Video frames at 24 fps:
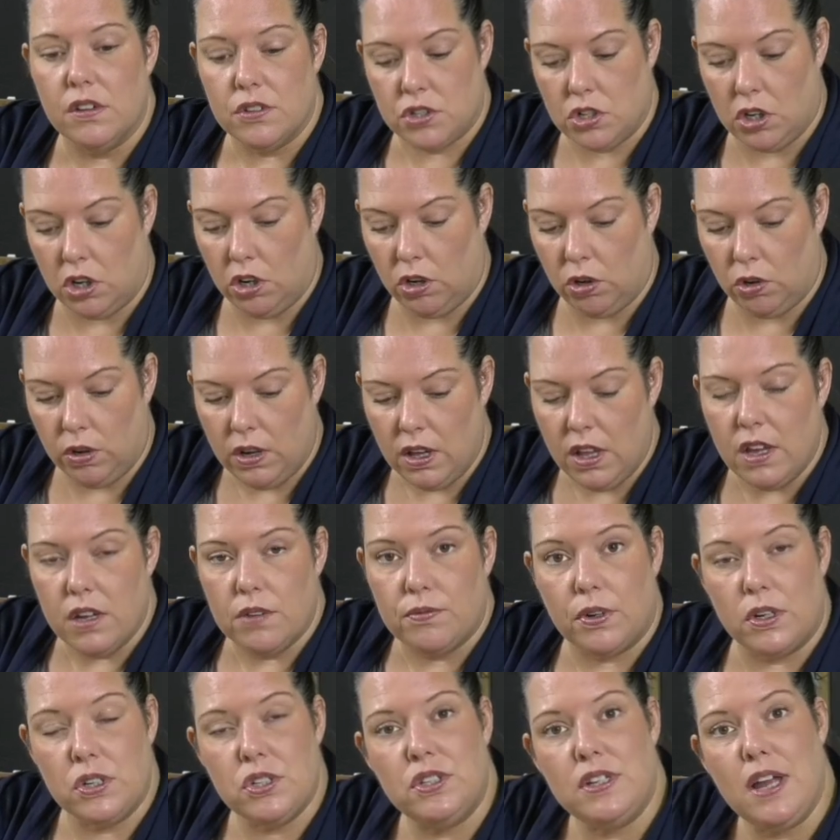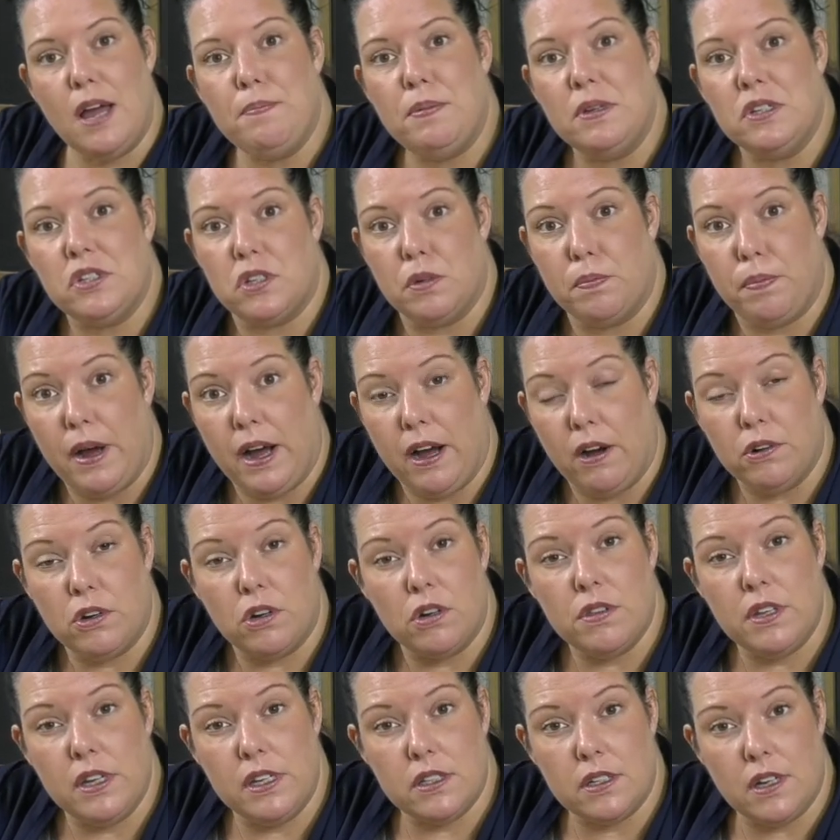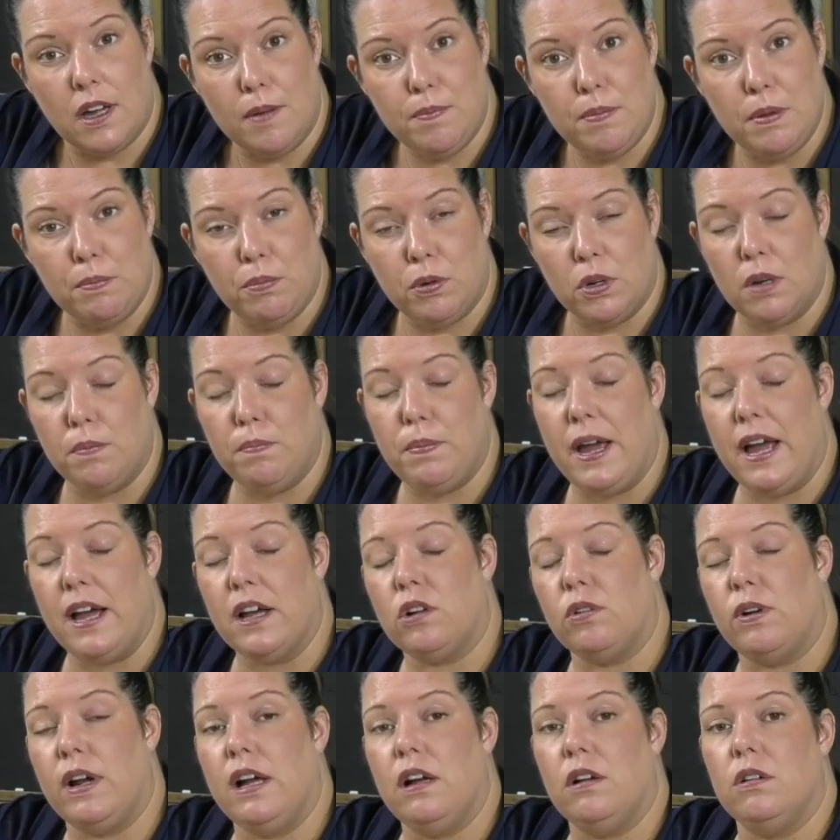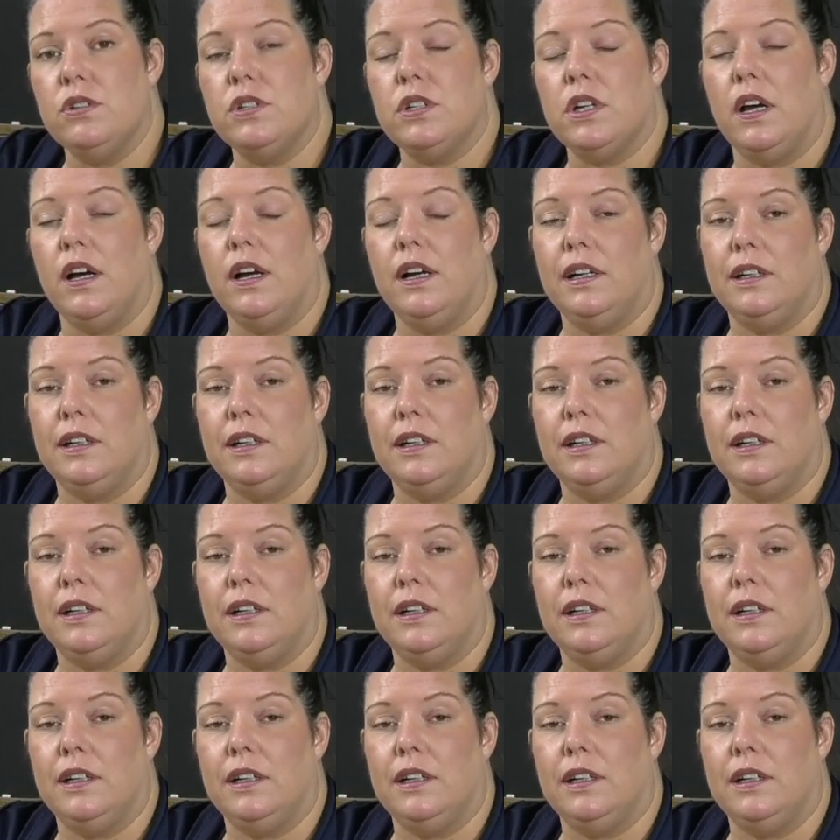So first step is to powder these up and put a background